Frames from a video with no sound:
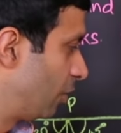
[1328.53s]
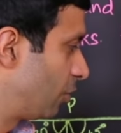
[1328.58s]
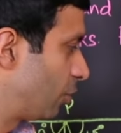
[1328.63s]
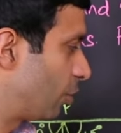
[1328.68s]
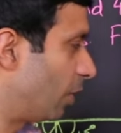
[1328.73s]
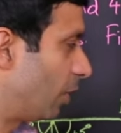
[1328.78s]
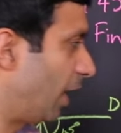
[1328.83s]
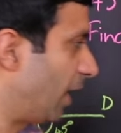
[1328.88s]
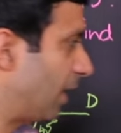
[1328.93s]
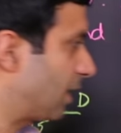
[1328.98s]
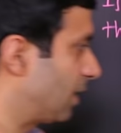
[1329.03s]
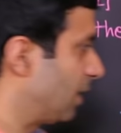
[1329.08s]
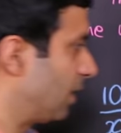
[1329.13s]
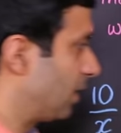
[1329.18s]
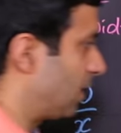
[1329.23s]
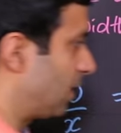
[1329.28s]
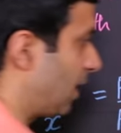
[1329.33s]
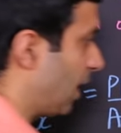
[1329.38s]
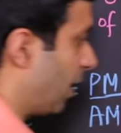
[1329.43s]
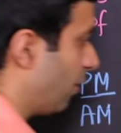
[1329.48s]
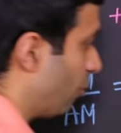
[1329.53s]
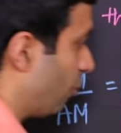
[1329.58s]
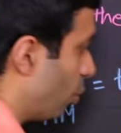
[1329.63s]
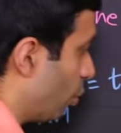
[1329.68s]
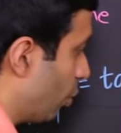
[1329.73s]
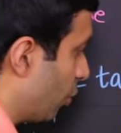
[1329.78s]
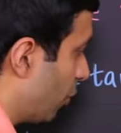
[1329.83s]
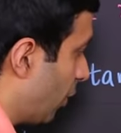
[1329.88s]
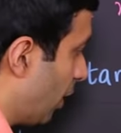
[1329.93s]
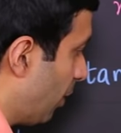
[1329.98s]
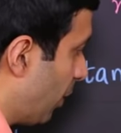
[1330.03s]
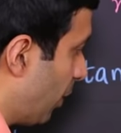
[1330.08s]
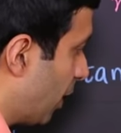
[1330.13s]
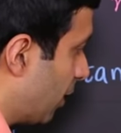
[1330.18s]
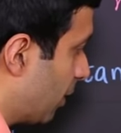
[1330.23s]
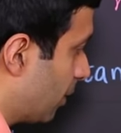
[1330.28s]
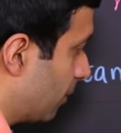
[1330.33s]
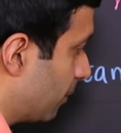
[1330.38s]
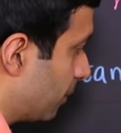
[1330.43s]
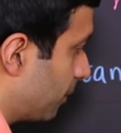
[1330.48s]
So x is 10 root 3
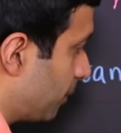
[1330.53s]
meter